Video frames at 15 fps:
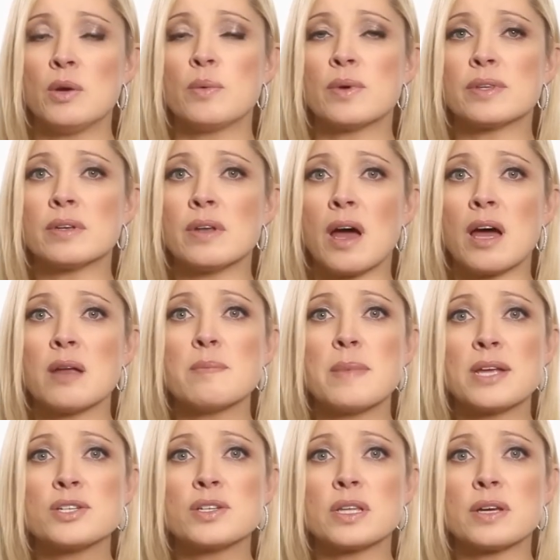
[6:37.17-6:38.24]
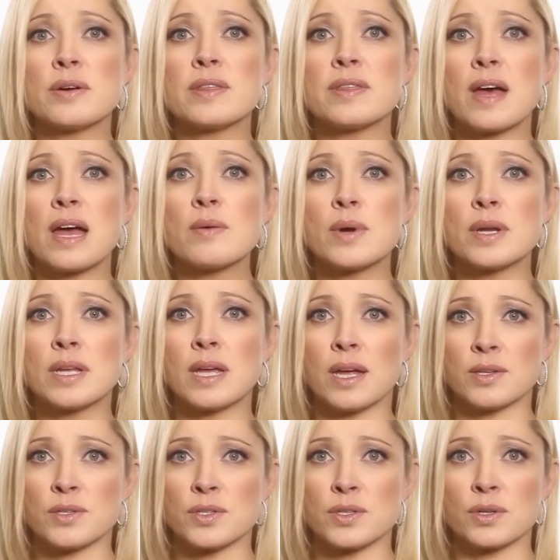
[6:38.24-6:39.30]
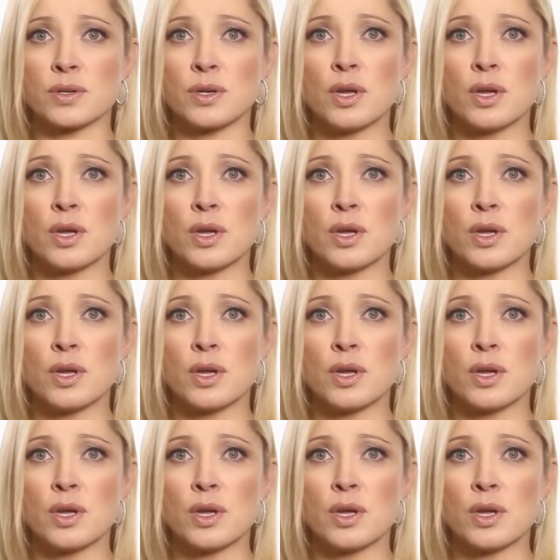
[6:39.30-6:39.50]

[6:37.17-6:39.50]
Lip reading: with non-medullary thyroid cancer,